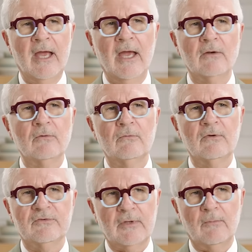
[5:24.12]
And
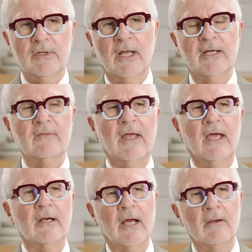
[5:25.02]
with someone like
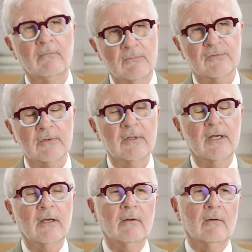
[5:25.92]
that, I
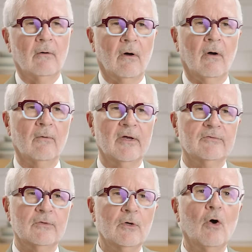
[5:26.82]
certainly
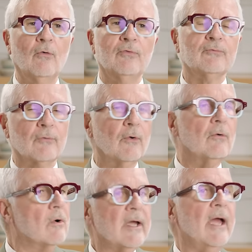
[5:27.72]
always go
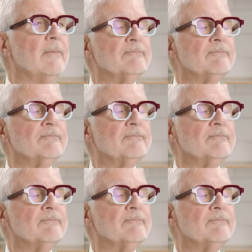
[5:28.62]
through, okay,